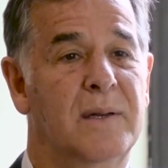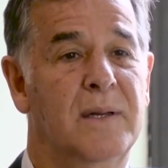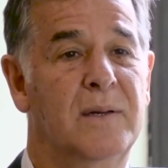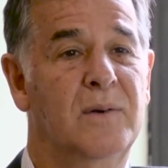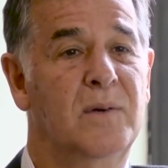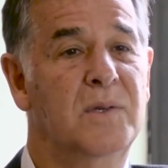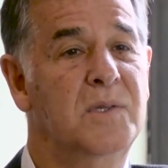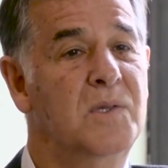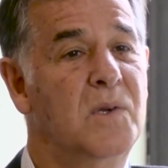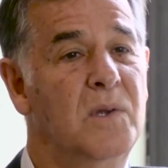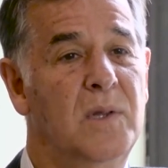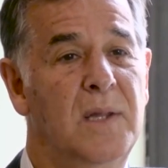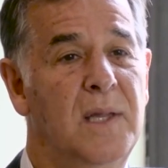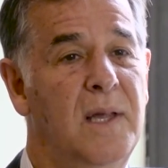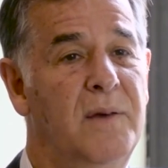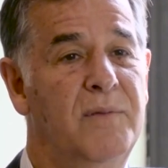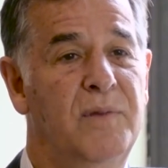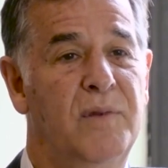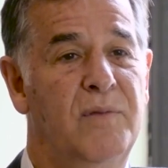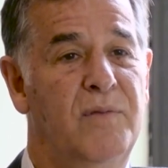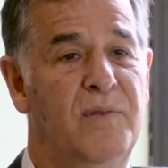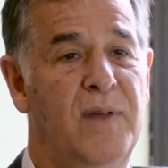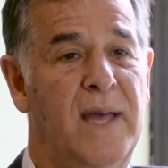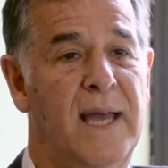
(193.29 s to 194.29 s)
I also
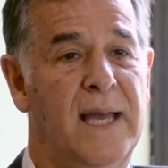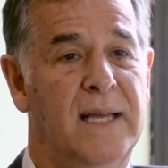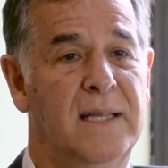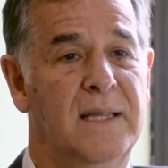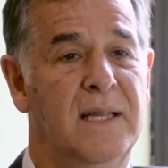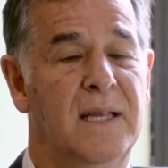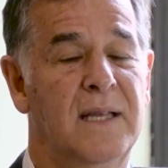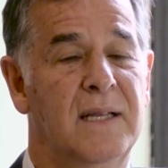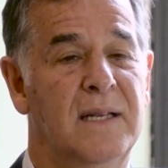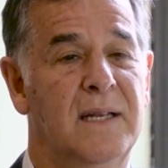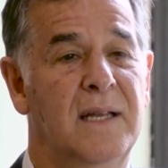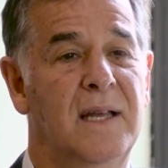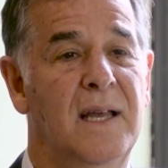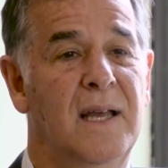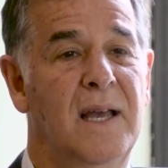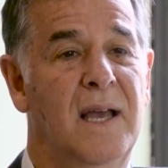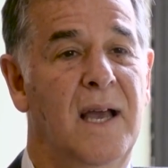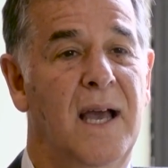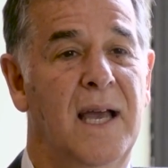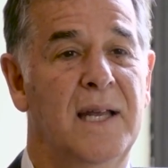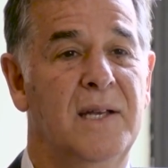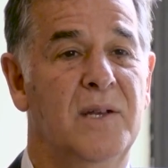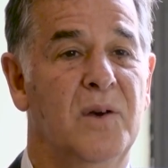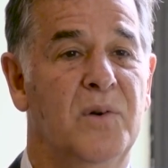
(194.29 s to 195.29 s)
love the fact that
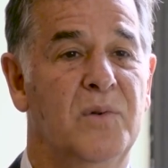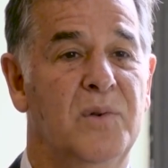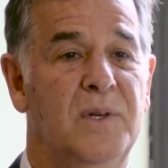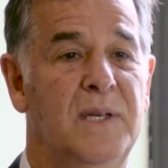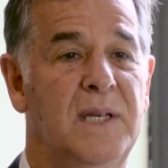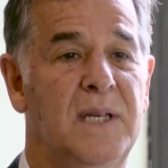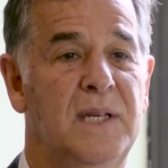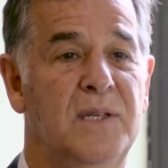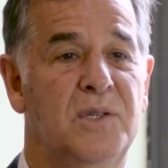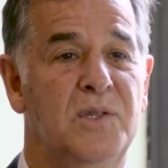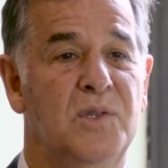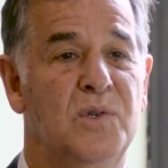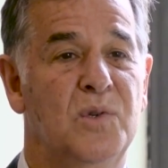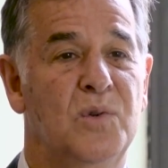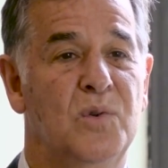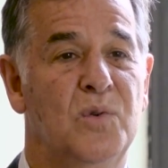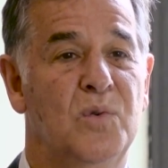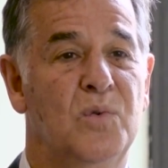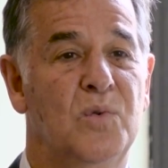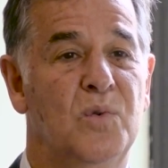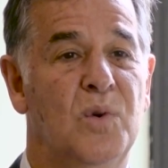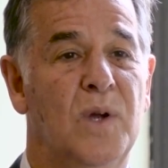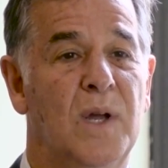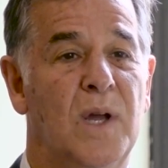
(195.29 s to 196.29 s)
I don't need
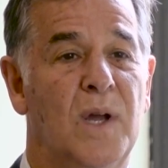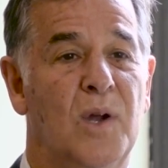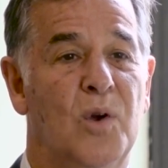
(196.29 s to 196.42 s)
to